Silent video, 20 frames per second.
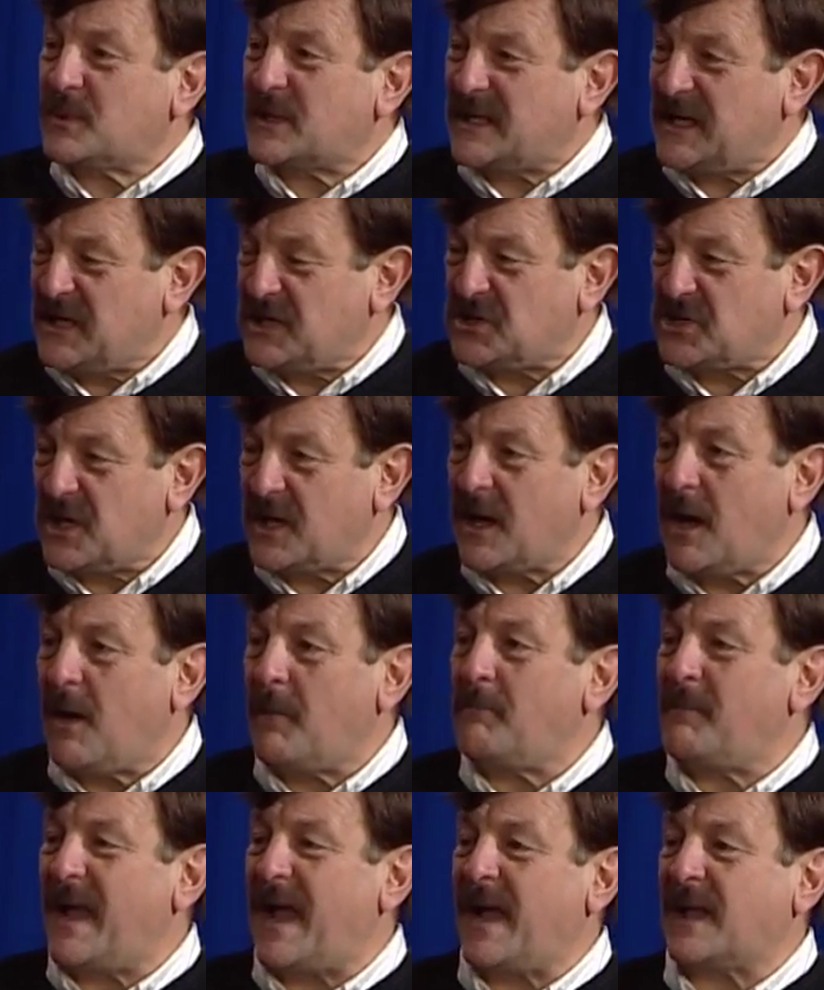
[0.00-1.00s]
teaching
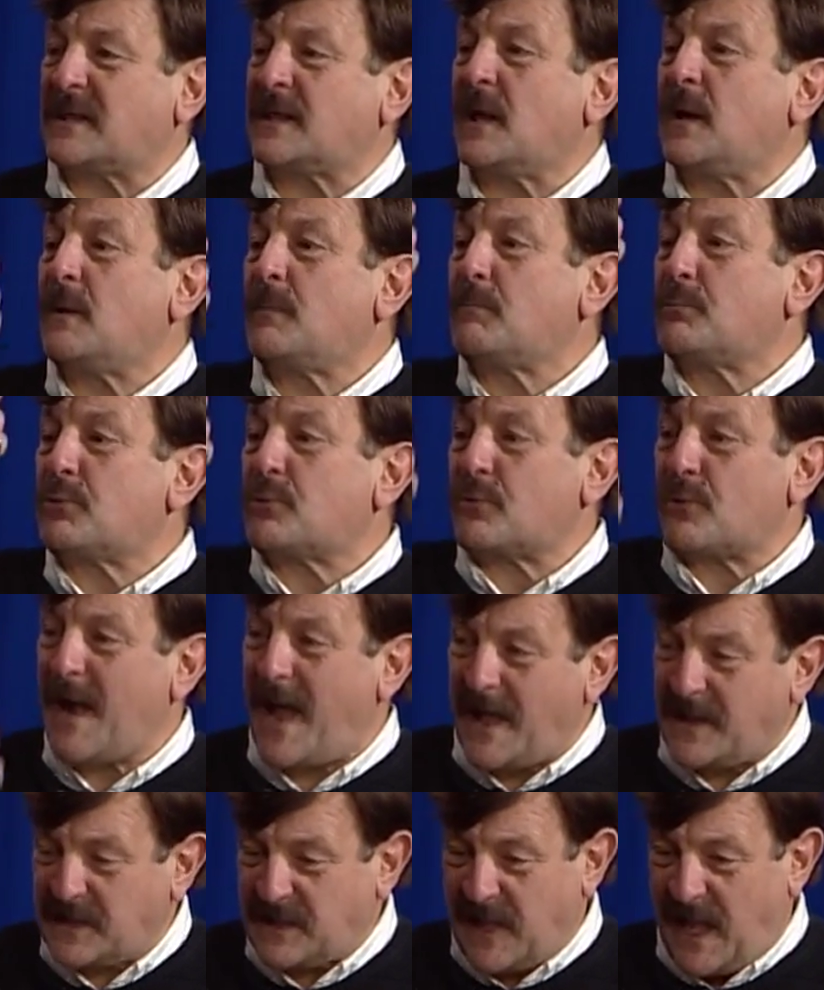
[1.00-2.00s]
a math
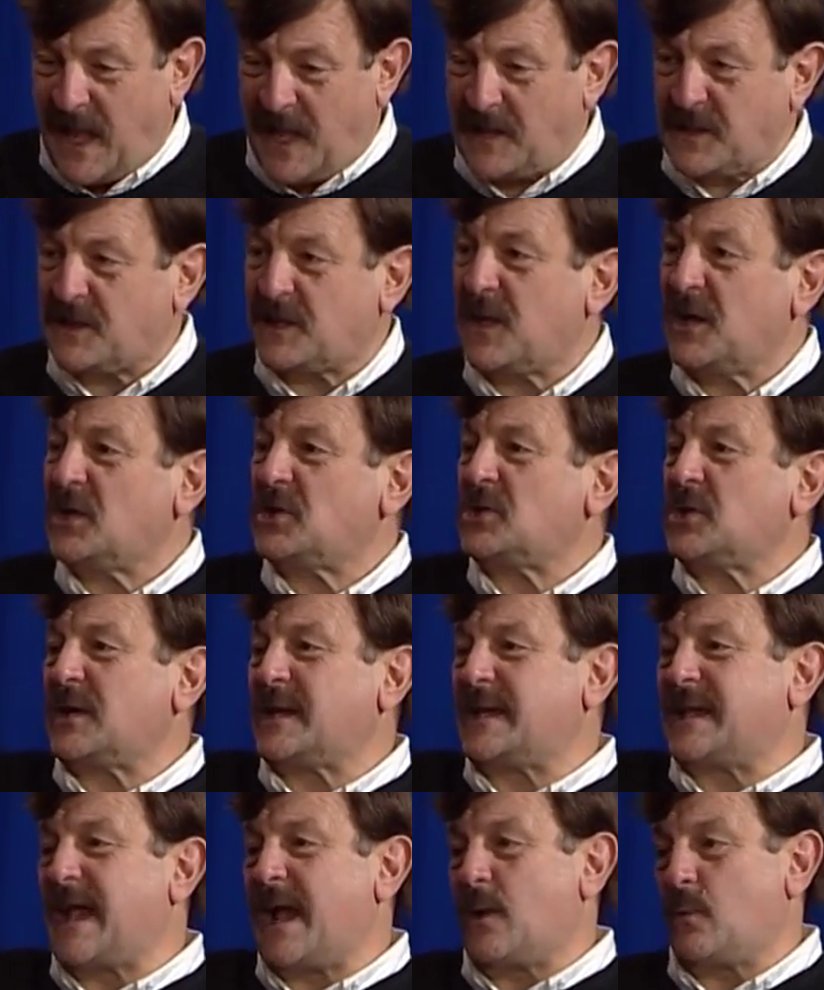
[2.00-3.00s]
process to
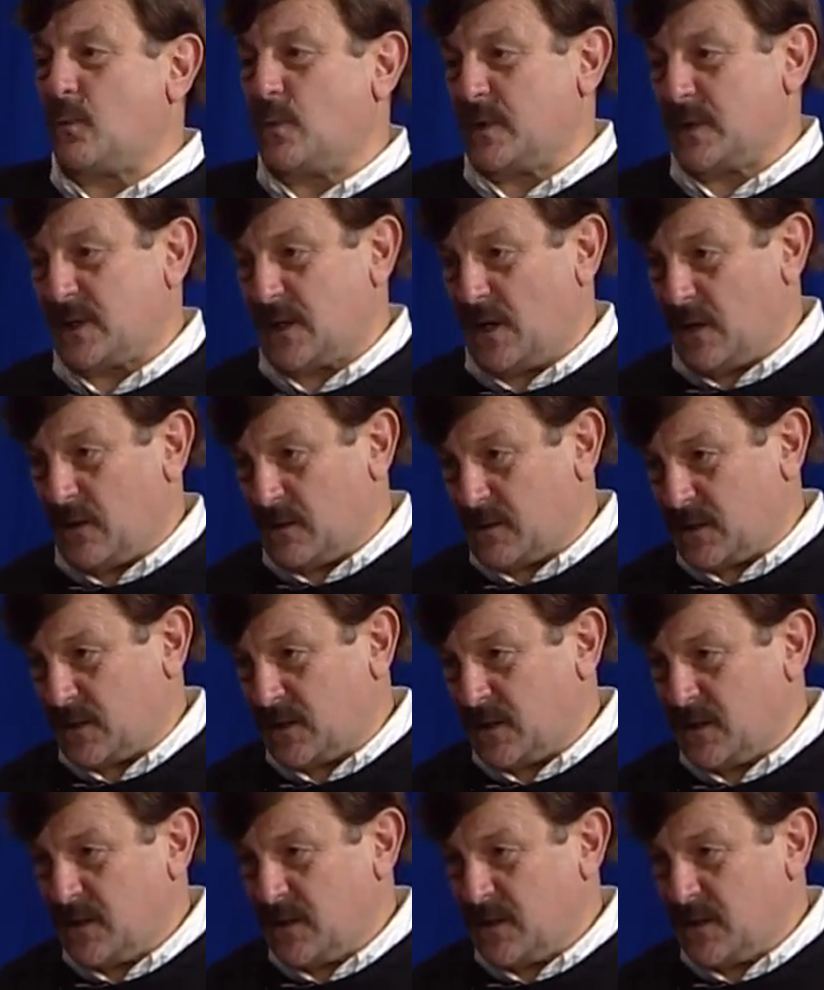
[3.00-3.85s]
get results.